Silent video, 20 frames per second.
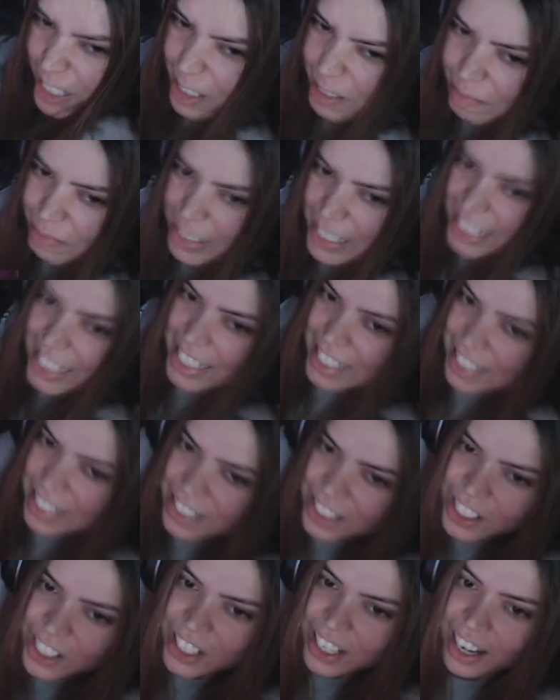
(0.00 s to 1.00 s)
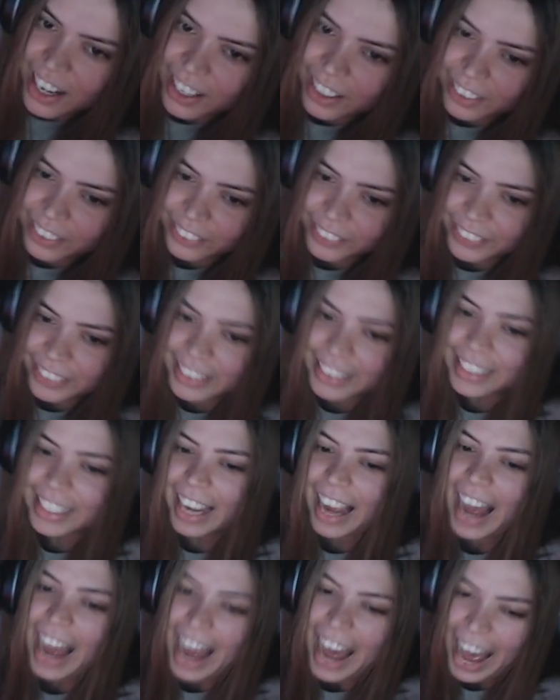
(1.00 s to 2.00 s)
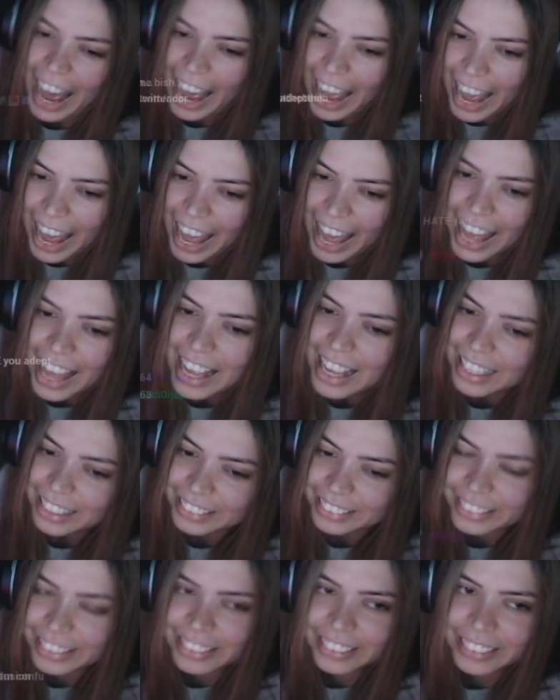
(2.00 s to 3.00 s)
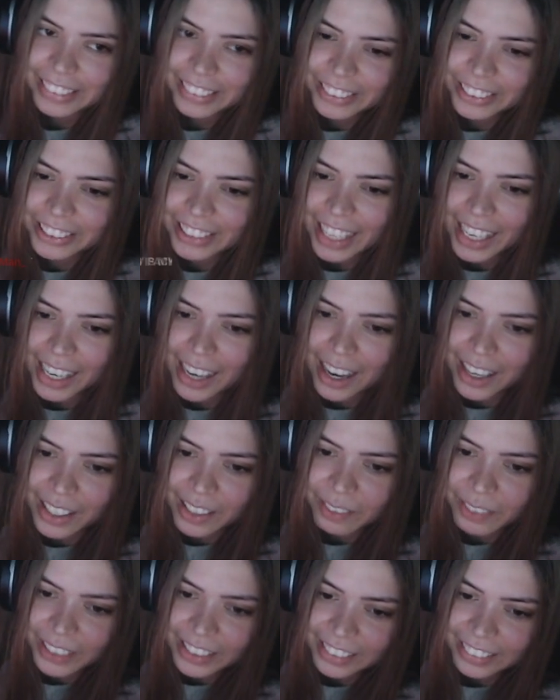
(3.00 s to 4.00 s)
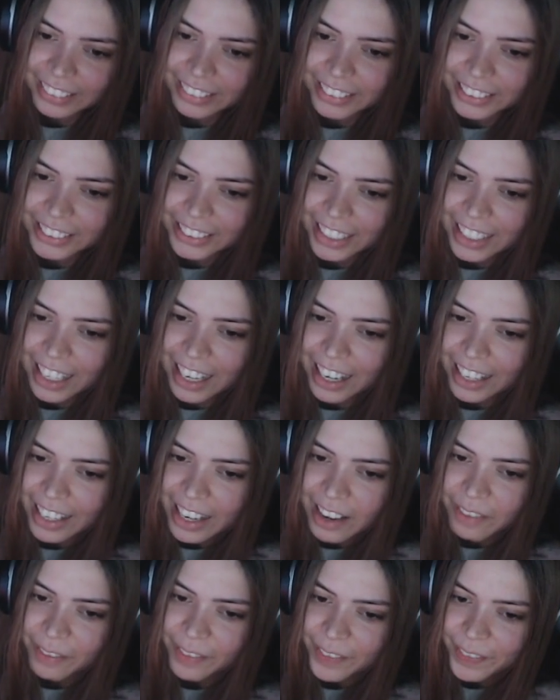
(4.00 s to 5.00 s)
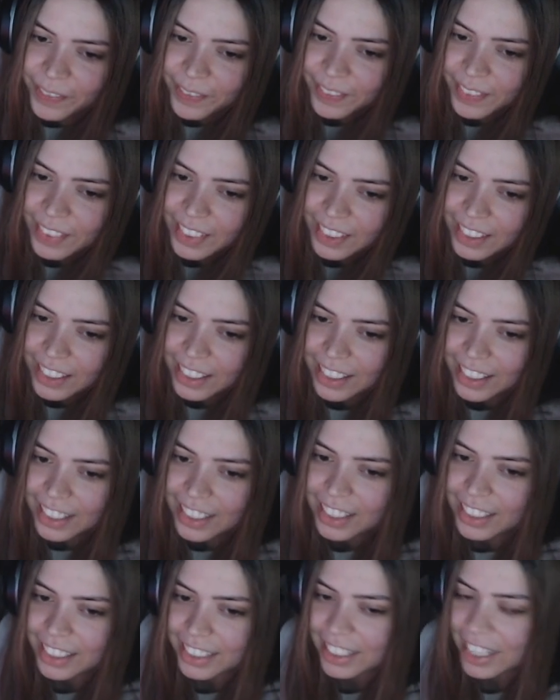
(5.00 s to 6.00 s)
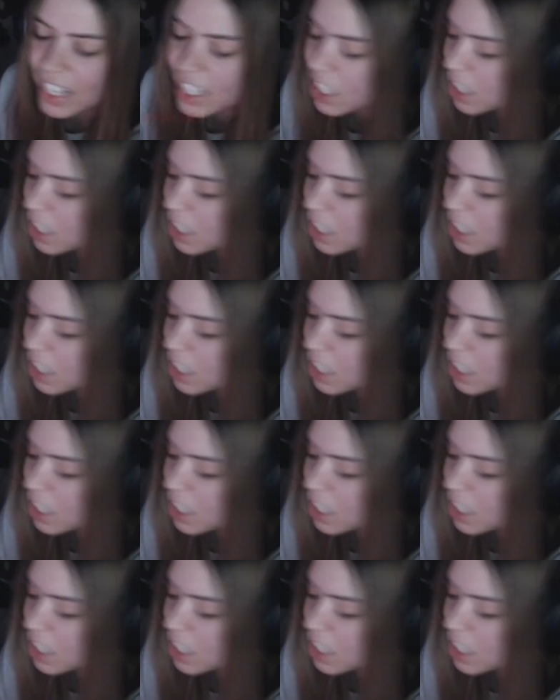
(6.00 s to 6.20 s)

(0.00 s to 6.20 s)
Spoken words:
But also, Lulu, shit on him, Lulu. Shit on him. This